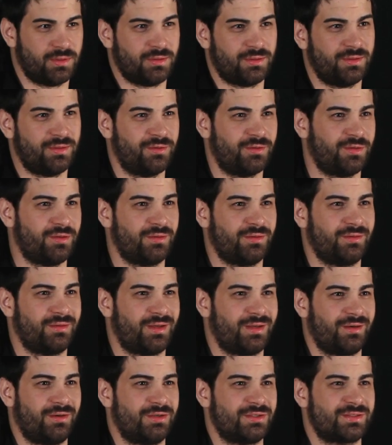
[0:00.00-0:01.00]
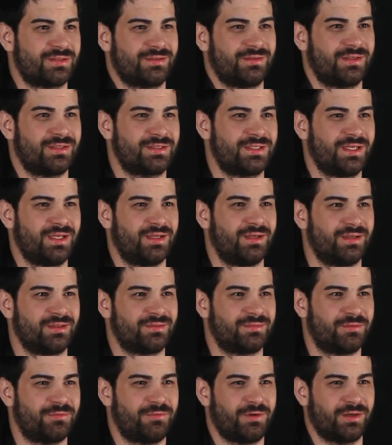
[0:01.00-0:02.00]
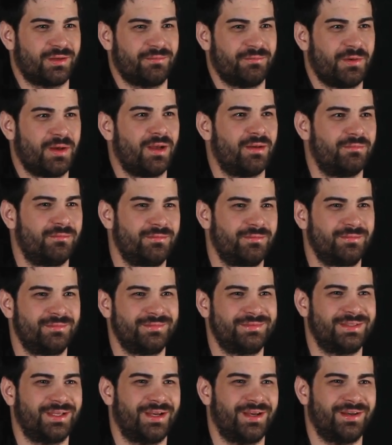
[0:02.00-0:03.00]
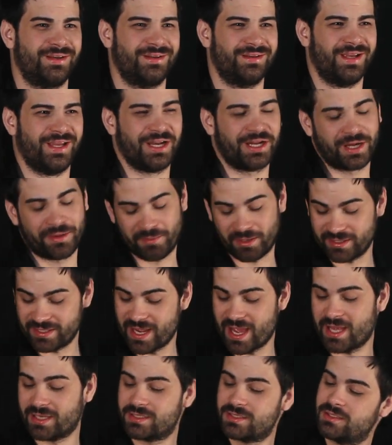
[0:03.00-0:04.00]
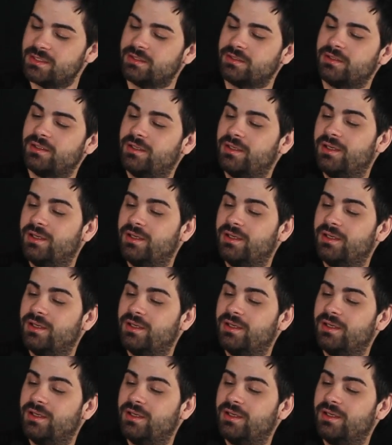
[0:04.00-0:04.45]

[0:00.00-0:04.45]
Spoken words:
I don't know how else do I say it. It's my fucking mom. So, and I got my dad too.